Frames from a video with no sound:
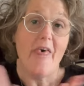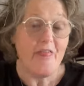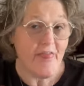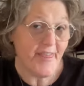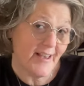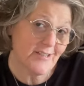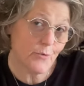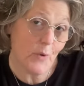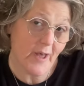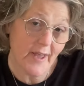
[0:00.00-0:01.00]
This
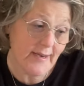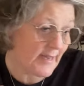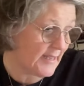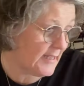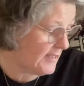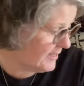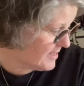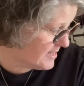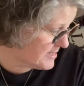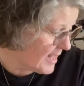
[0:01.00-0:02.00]
one
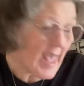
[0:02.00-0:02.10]
is